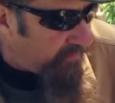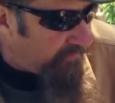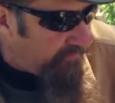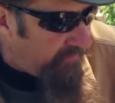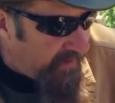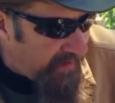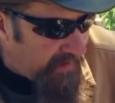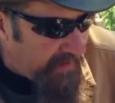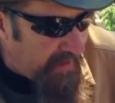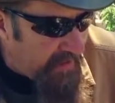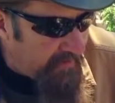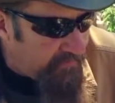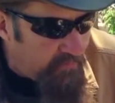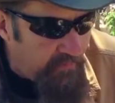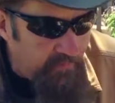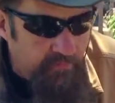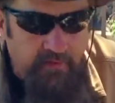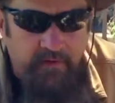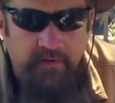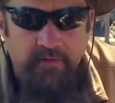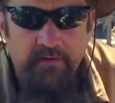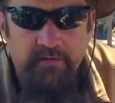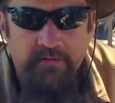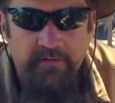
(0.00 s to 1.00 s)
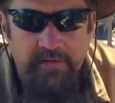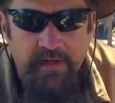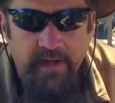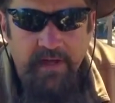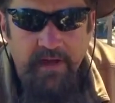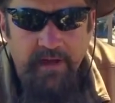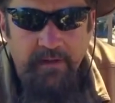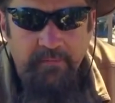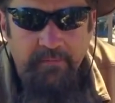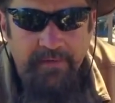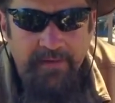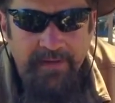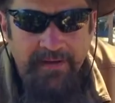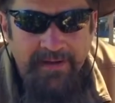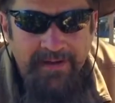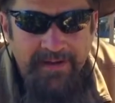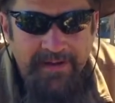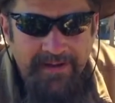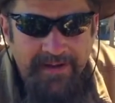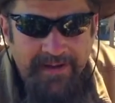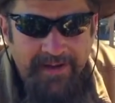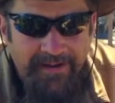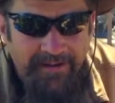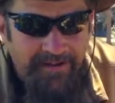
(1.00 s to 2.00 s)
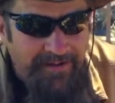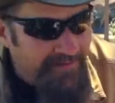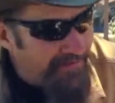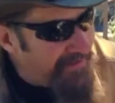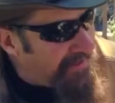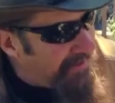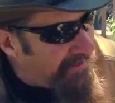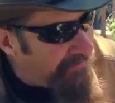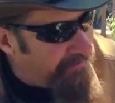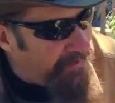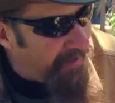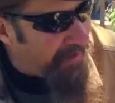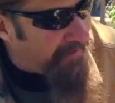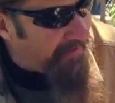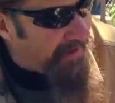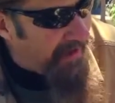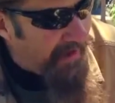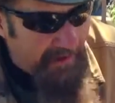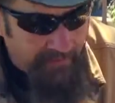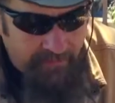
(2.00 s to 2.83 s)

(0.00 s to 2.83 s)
finances and their time, and I'll tell you what,